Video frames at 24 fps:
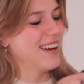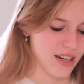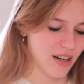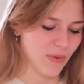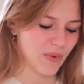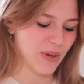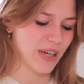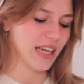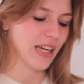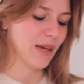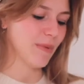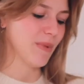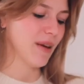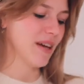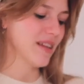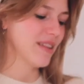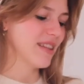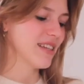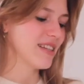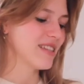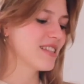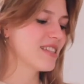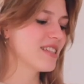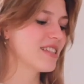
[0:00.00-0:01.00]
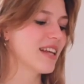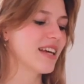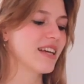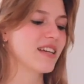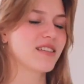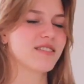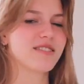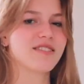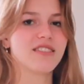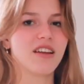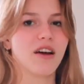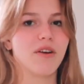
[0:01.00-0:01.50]
I want to keep it. This is like
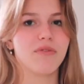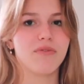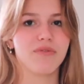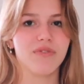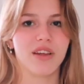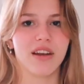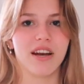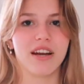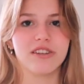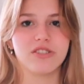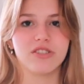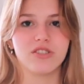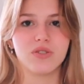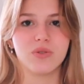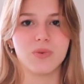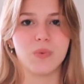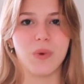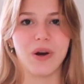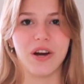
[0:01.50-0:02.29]
stuff that I just